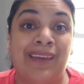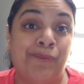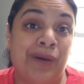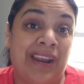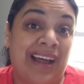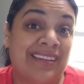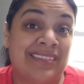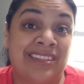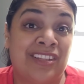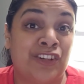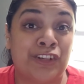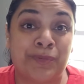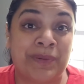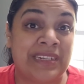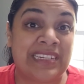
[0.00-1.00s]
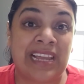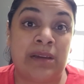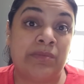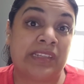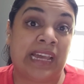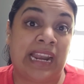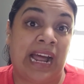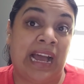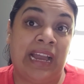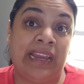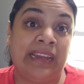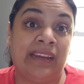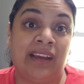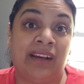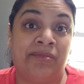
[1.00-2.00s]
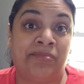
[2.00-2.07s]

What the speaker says: But there's been times that I